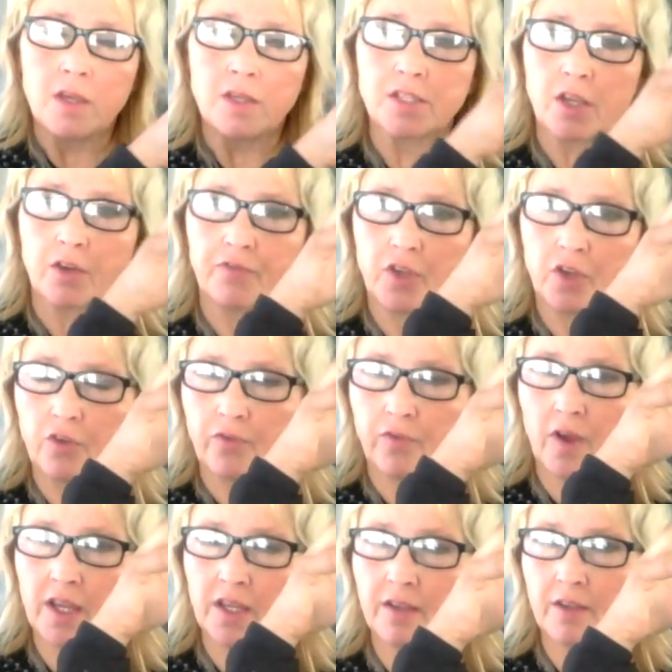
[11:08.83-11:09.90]
So if you
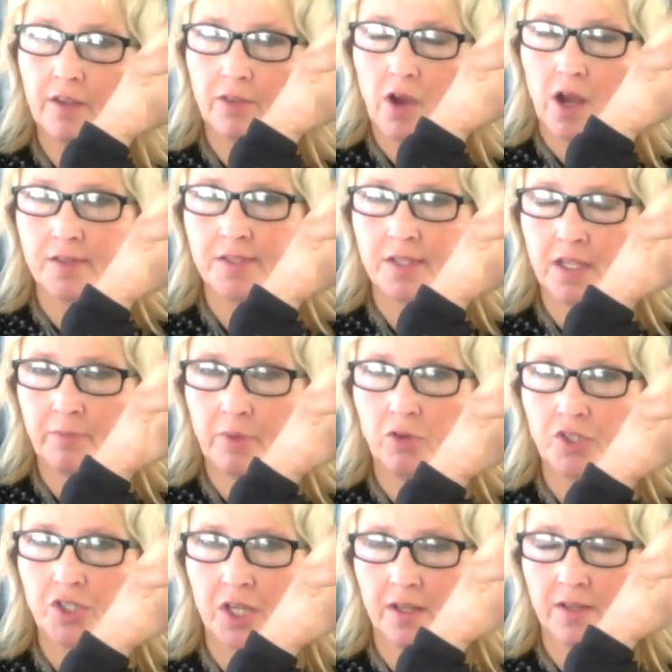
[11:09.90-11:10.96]
find thoughts and
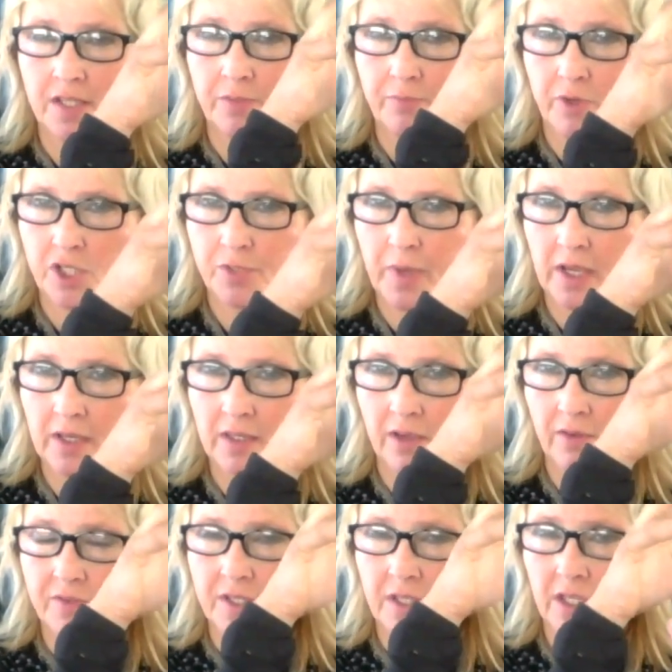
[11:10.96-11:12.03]
emotions and
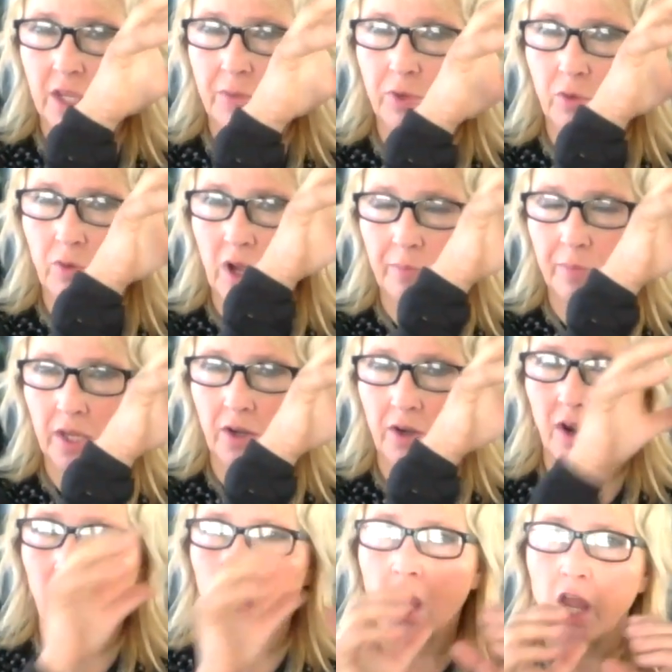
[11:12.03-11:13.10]
perspectives that keep you up
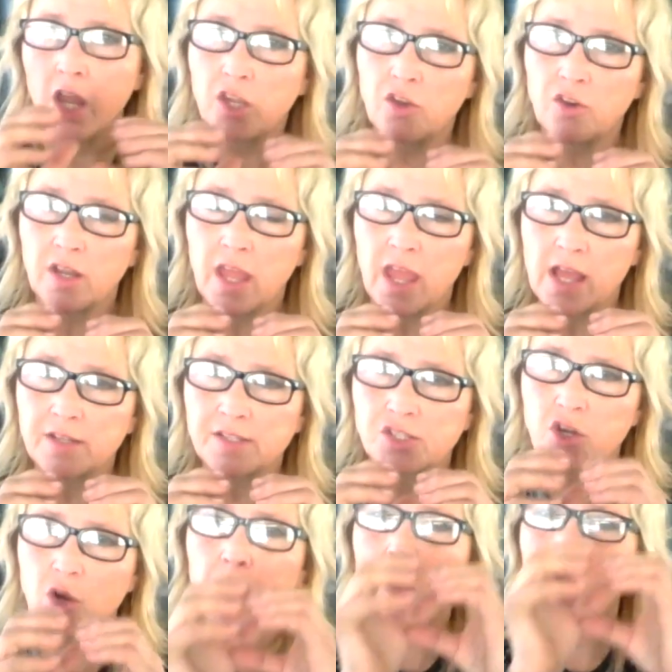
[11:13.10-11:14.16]
here, you're going to add
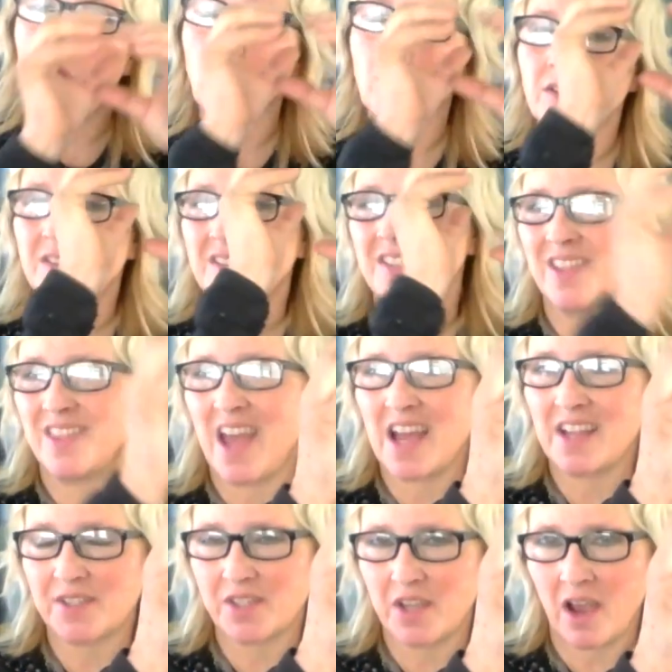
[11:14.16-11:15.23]
snowball to
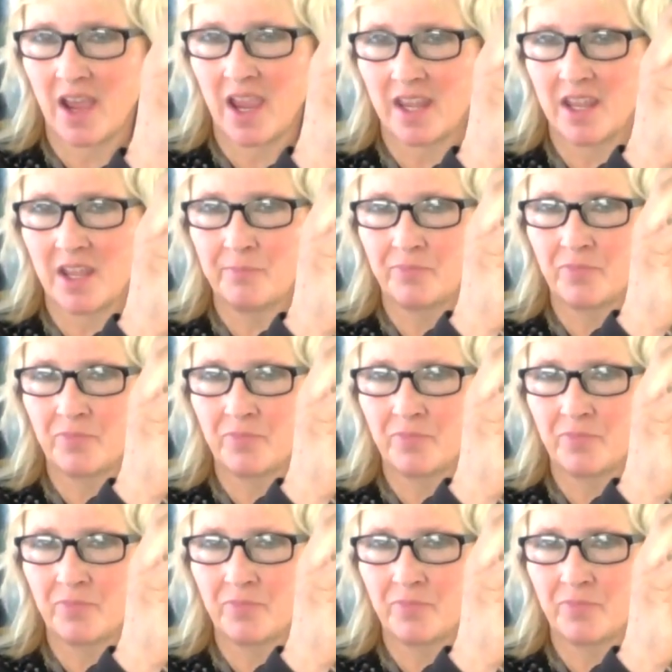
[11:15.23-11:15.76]
that side.